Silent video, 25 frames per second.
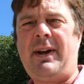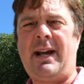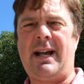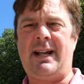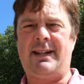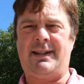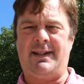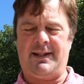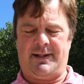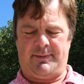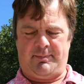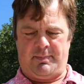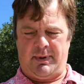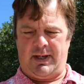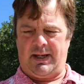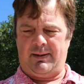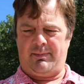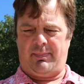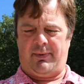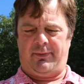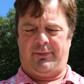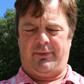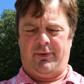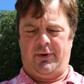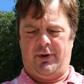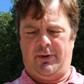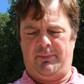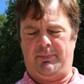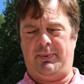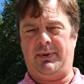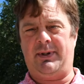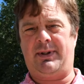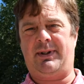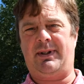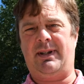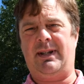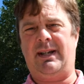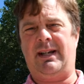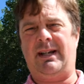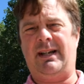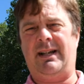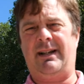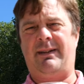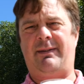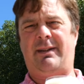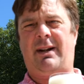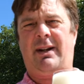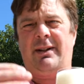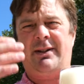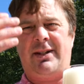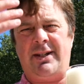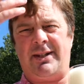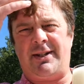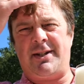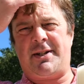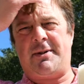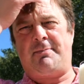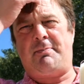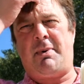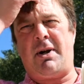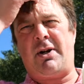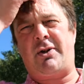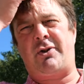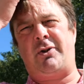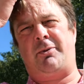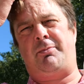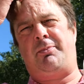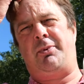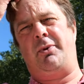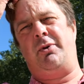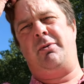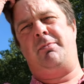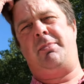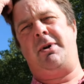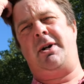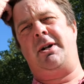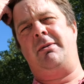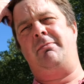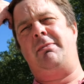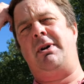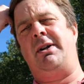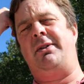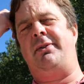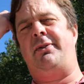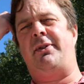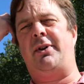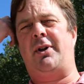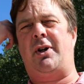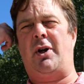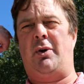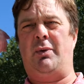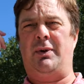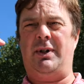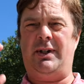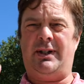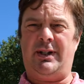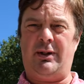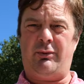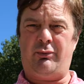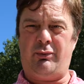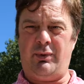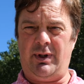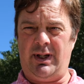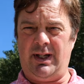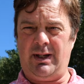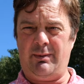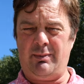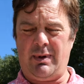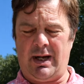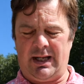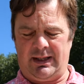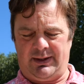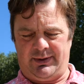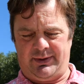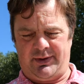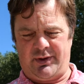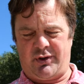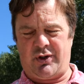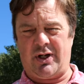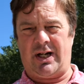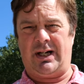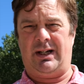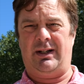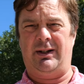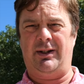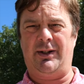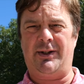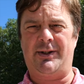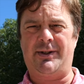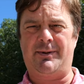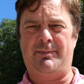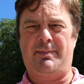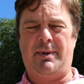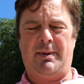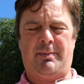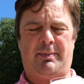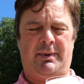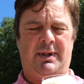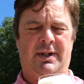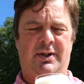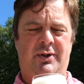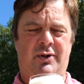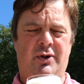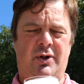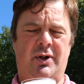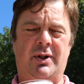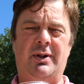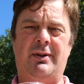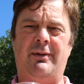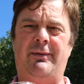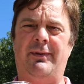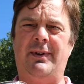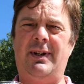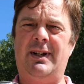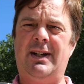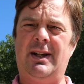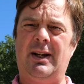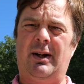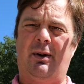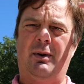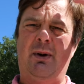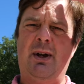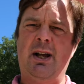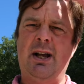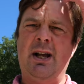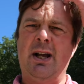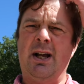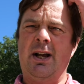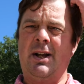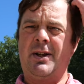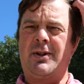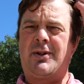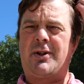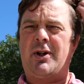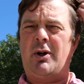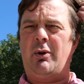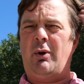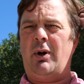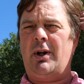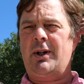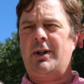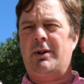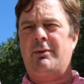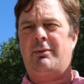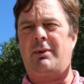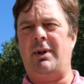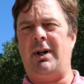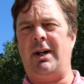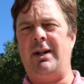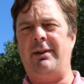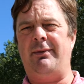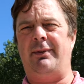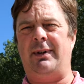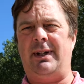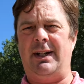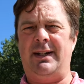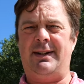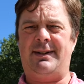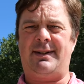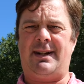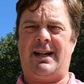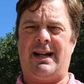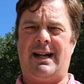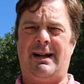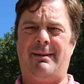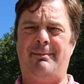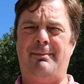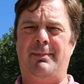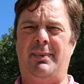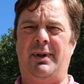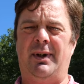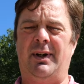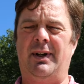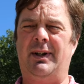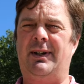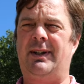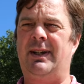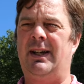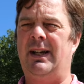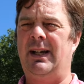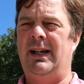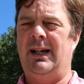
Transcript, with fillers: had this beer before, but I did the special brew about a month ago and it did really well on the channel. Lots of people enjoyed the video. So on arrival into Hamburg,